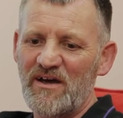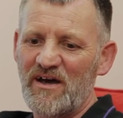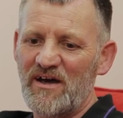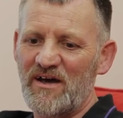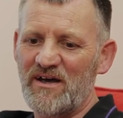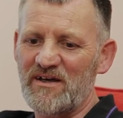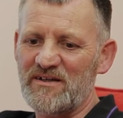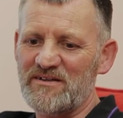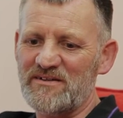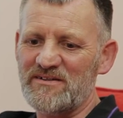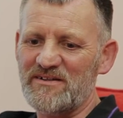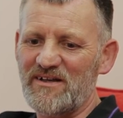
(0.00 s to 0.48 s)

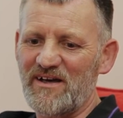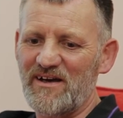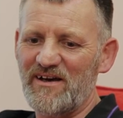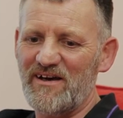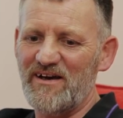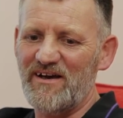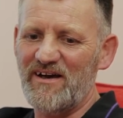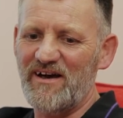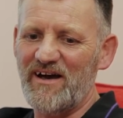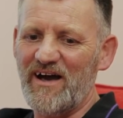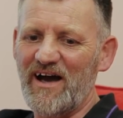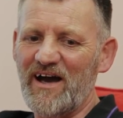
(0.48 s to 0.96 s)
And
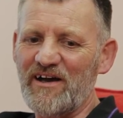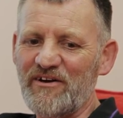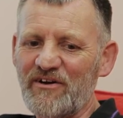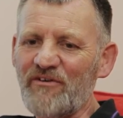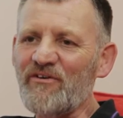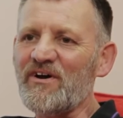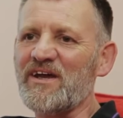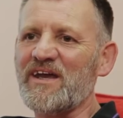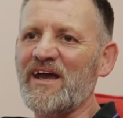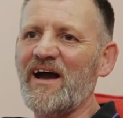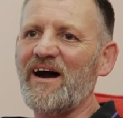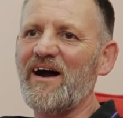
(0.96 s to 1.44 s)
I
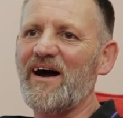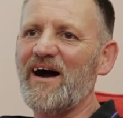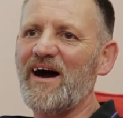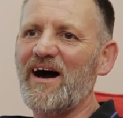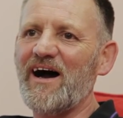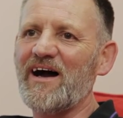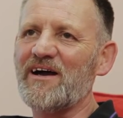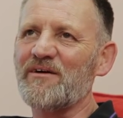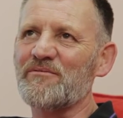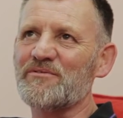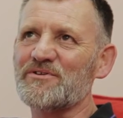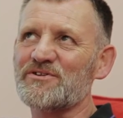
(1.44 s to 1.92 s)

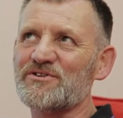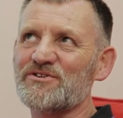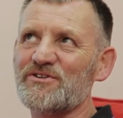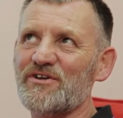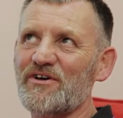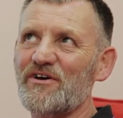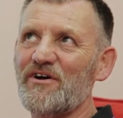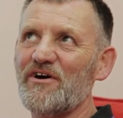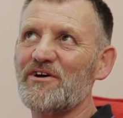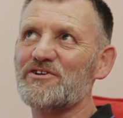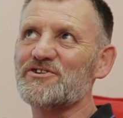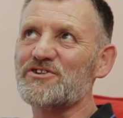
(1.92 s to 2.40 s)
was
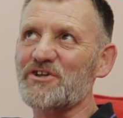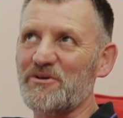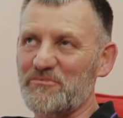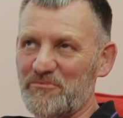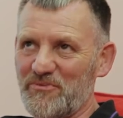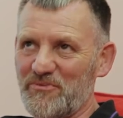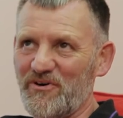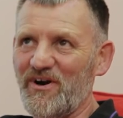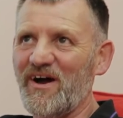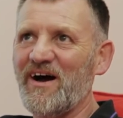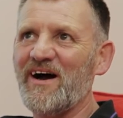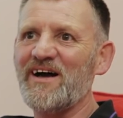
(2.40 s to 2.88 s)

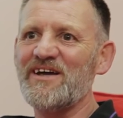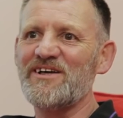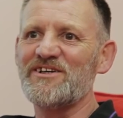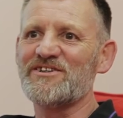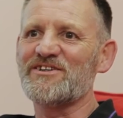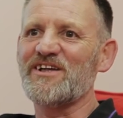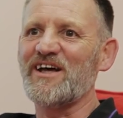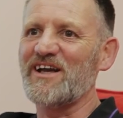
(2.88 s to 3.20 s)
surprised,